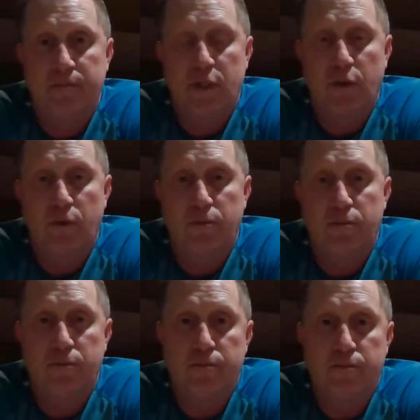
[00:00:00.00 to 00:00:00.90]
And
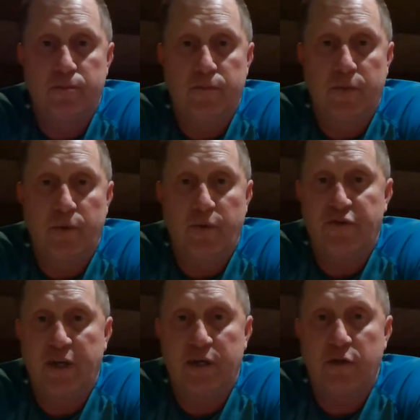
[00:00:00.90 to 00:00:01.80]
we've
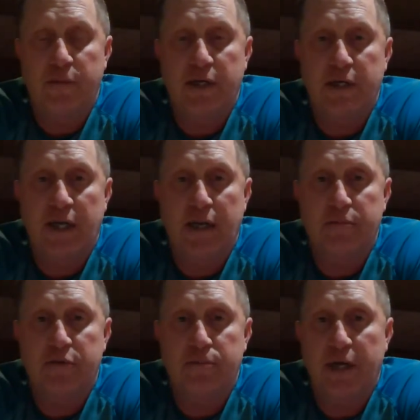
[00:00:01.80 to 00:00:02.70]
seen it so many
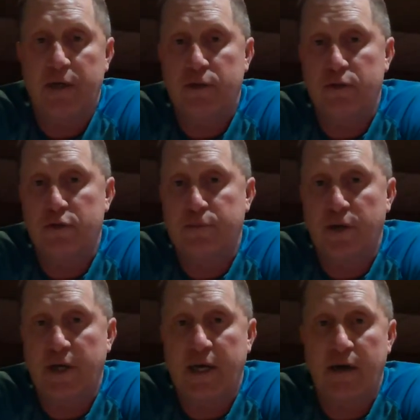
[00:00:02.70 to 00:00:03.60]
times. Majors
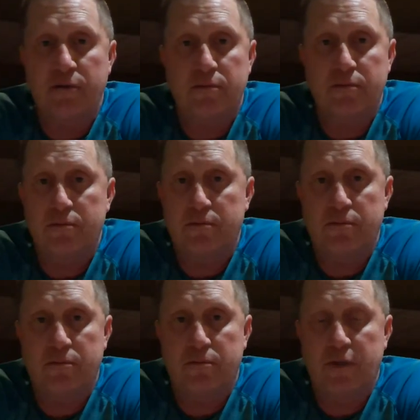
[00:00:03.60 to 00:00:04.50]
bring out
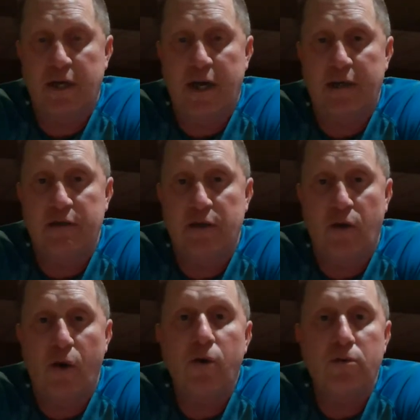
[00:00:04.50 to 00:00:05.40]
guys that
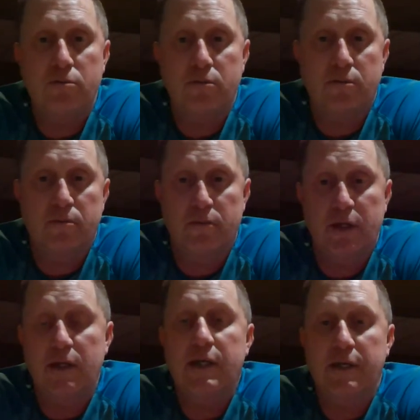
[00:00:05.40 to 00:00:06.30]
aren't
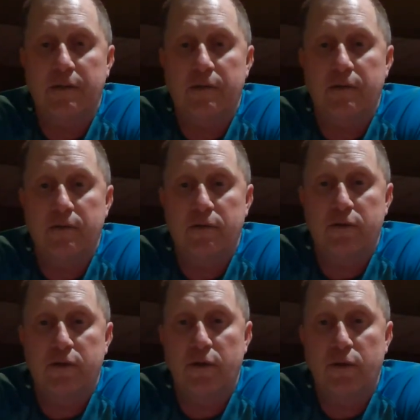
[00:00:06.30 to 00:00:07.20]
the elite.
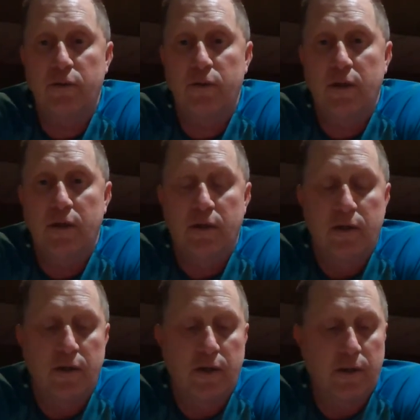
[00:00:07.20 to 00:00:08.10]
So,
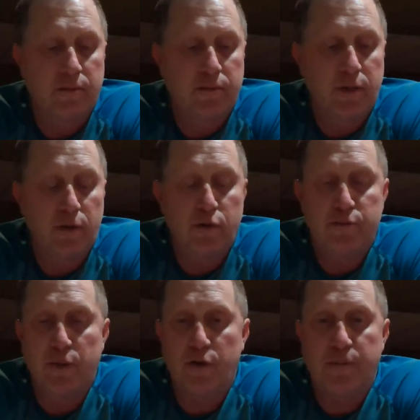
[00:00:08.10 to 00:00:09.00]

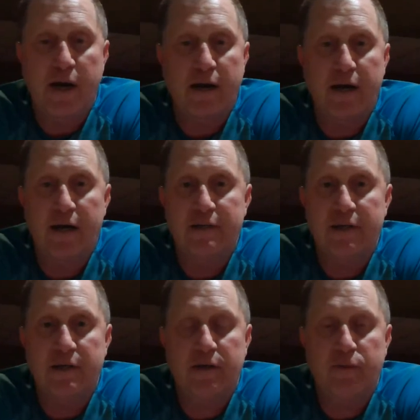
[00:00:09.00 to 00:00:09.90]
those middle of the pack guys,
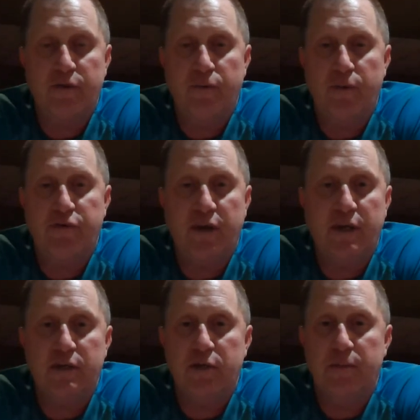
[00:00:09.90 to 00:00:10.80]
like we've said
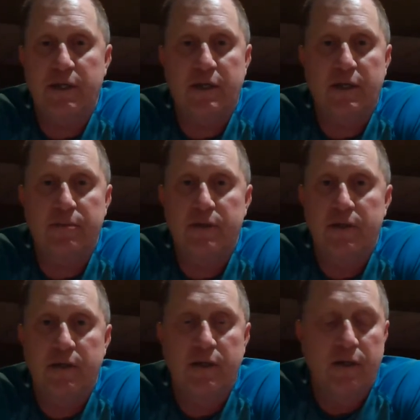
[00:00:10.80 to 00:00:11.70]
this so many times,
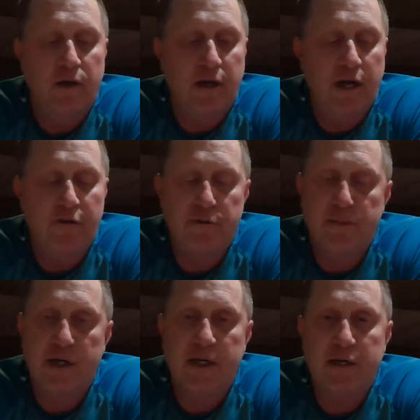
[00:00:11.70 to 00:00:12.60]

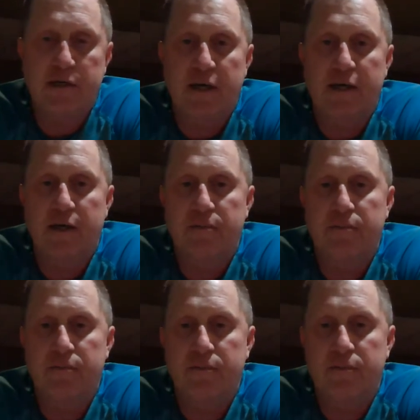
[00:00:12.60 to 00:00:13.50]
everybody in this lineup
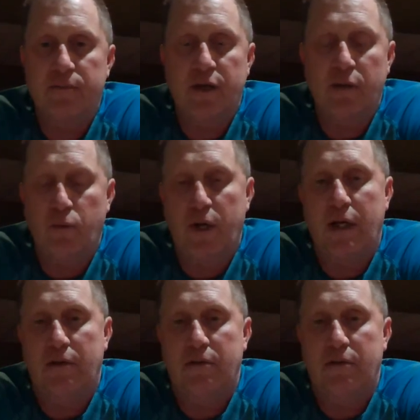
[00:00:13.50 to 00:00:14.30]
can win.